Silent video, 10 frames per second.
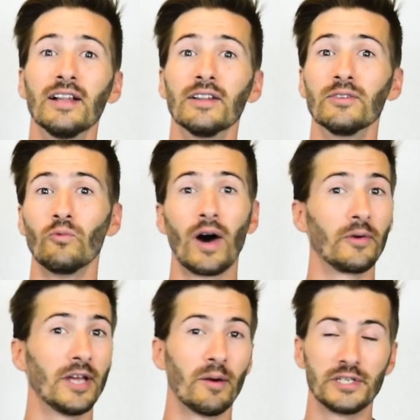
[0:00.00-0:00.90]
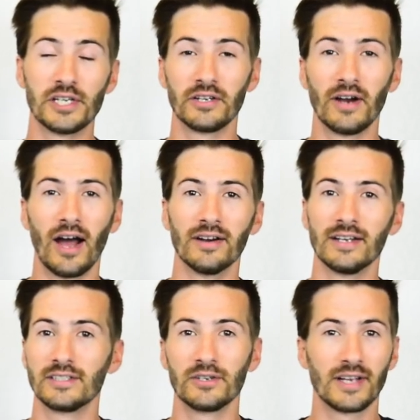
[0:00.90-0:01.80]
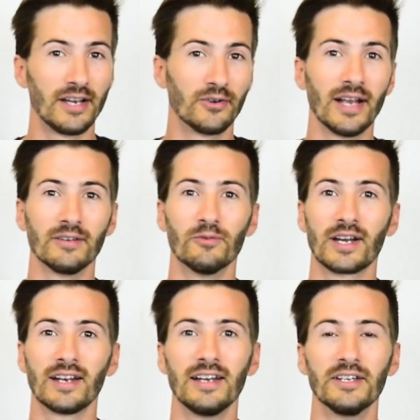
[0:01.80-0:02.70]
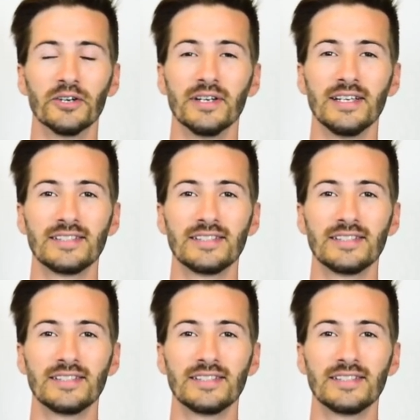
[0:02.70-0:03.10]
Why don't we help each other out? And I said, okay, great, what can I do? And